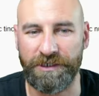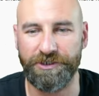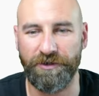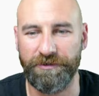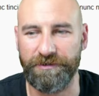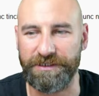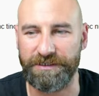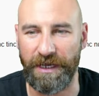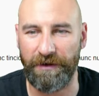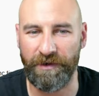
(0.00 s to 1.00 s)
to show you
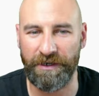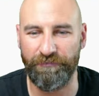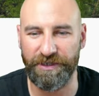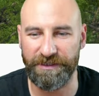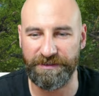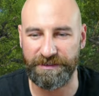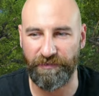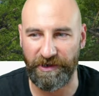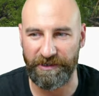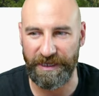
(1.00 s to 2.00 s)
is I want to build this
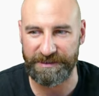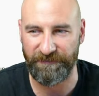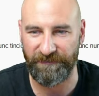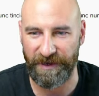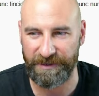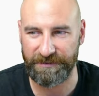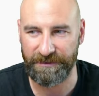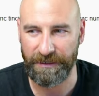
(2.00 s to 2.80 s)
parallax effect,